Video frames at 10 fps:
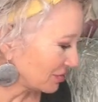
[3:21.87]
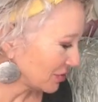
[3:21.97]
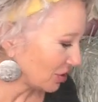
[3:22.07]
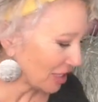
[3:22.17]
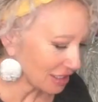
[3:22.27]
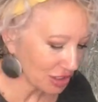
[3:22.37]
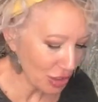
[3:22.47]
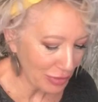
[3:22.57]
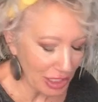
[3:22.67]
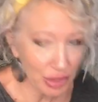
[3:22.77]
you guys know
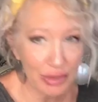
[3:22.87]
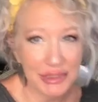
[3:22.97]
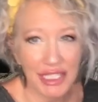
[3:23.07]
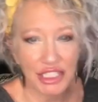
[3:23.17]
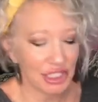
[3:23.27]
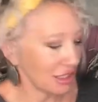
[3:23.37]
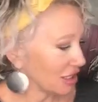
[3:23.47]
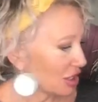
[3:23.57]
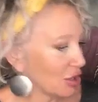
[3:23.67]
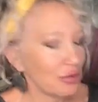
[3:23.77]
my new obsession,
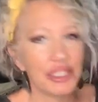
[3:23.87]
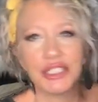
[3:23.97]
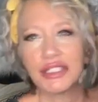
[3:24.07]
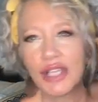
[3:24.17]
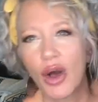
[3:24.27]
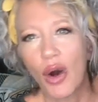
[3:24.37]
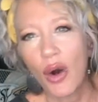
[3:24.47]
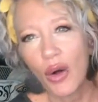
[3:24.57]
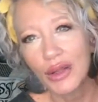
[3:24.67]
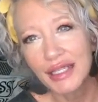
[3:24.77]
which is
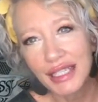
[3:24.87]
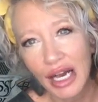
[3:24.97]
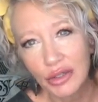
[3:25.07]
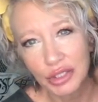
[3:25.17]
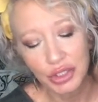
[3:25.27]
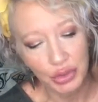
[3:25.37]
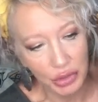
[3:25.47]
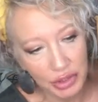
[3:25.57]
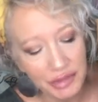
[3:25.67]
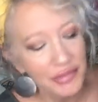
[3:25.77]
Holy Cow
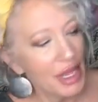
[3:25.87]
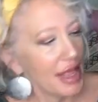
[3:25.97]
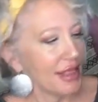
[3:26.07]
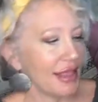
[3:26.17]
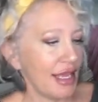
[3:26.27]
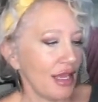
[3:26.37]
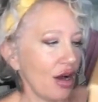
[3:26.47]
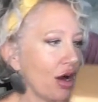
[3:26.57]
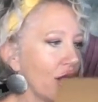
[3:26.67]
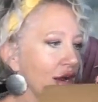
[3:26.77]
Couture. They
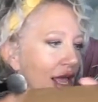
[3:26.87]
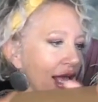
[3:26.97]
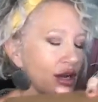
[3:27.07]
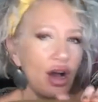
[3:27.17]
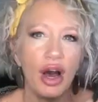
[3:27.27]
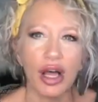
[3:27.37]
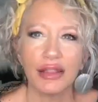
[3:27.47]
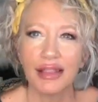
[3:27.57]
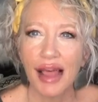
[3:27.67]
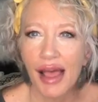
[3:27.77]
are an
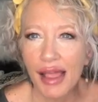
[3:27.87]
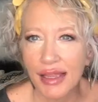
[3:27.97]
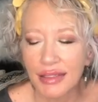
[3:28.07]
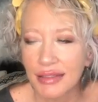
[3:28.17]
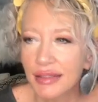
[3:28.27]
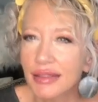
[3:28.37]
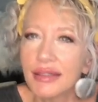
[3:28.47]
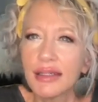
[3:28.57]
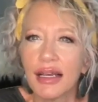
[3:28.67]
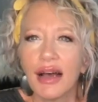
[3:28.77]
online,
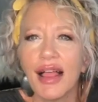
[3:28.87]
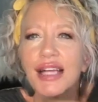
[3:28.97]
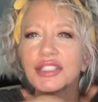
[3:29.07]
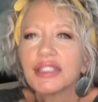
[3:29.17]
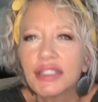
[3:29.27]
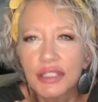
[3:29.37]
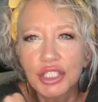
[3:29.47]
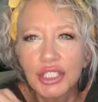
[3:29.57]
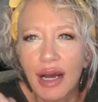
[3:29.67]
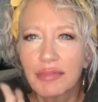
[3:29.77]
actually their
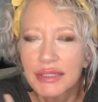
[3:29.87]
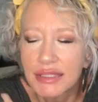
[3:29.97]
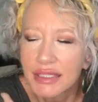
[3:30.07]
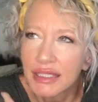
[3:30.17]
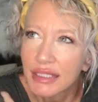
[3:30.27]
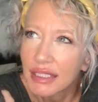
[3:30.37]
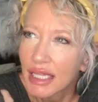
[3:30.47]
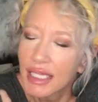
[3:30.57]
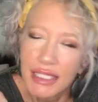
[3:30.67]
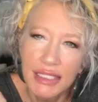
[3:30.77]
shop is in
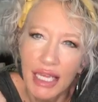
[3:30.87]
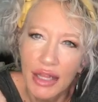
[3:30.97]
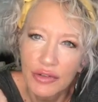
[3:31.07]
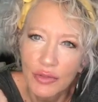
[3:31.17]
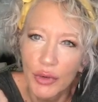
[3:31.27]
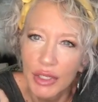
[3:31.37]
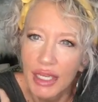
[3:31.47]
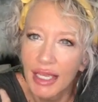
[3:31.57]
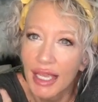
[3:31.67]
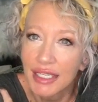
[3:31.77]
Lincoln,
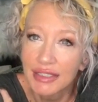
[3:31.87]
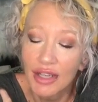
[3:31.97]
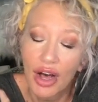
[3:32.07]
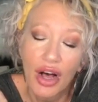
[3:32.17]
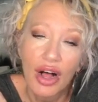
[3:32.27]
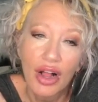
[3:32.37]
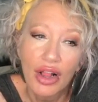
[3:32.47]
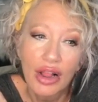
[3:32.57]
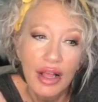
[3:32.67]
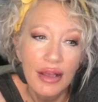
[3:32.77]
California, and it's all